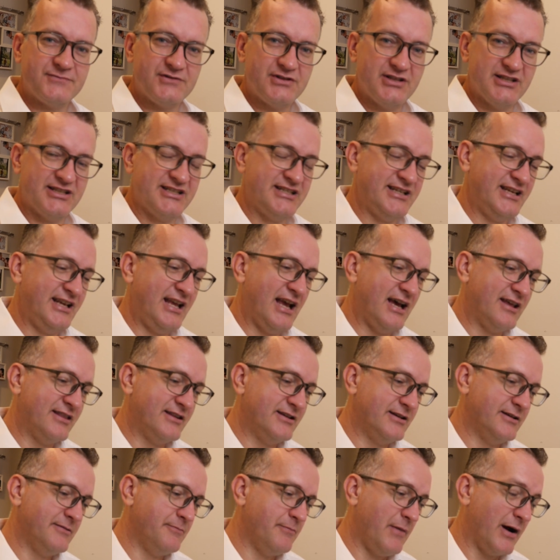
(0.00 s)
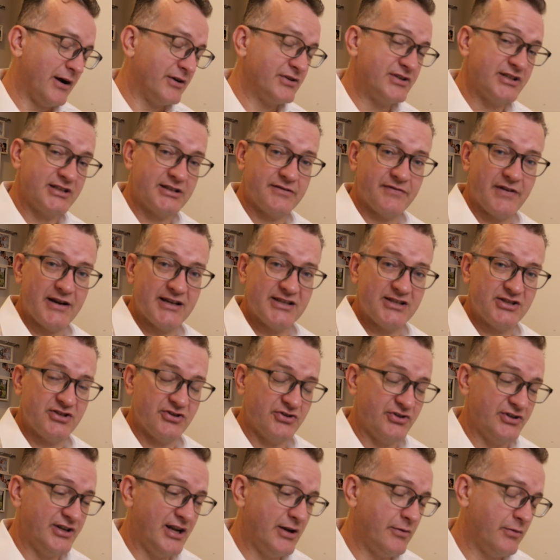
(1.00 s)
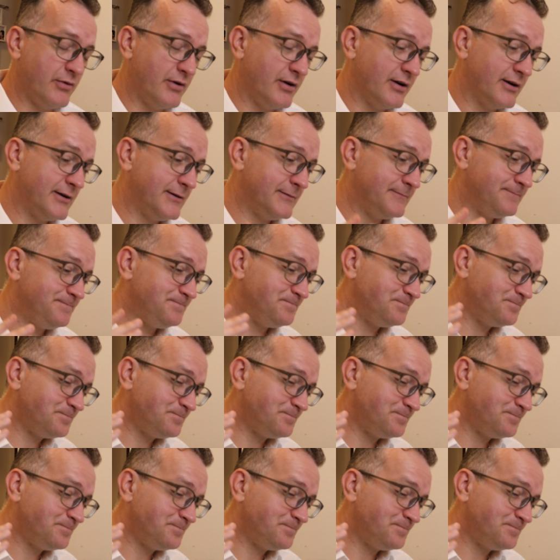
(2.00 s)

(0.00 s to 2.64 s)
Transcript: to see other Mikrotik devices on your network.